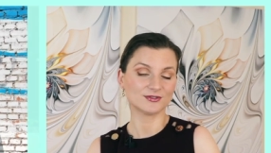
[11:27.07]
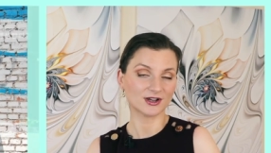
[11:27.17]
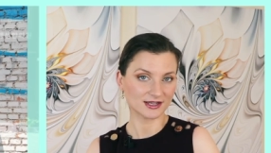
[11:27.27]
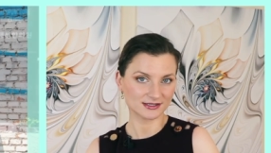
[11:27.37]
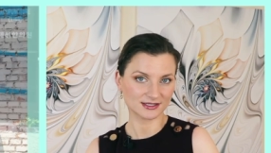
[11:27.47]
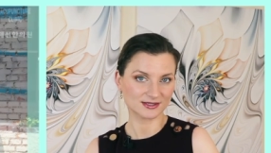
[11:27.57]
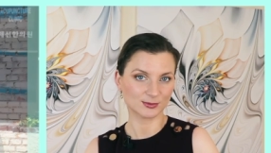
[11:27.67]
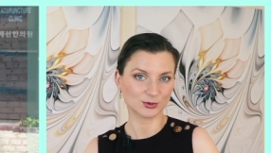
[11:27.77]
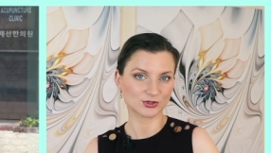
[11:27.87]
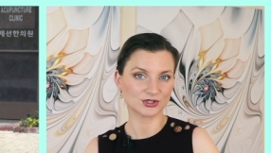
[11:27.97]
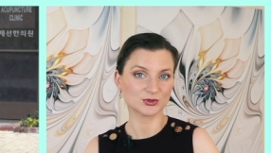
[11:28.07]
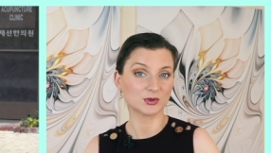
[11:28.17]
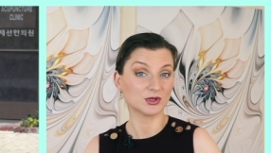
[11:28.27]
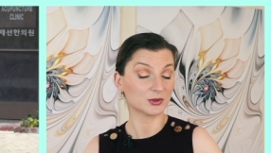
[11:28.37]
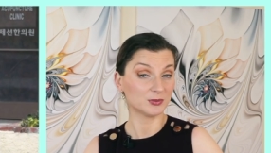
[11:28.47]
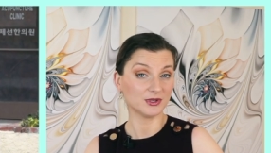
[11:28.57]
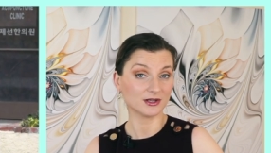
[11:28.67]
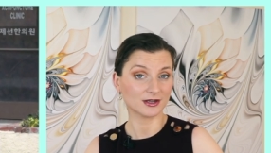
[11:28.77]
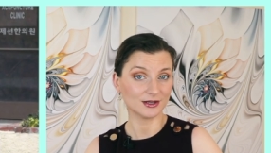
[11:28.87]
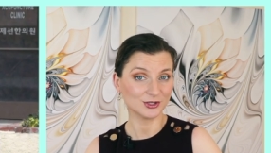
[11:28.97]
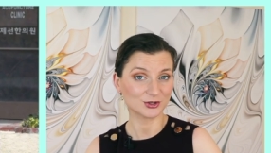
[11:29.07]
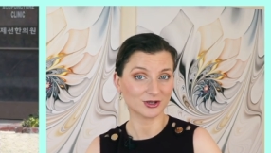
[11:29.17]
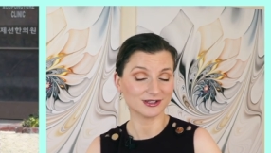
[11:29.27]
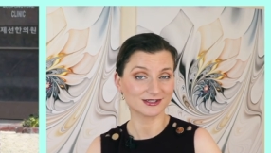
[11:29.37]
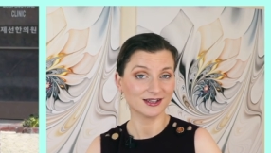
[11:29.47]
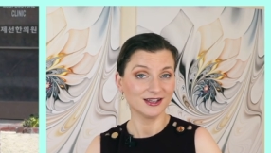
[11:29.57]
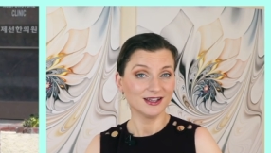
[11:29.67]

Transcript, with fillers: vast exposure to European countries.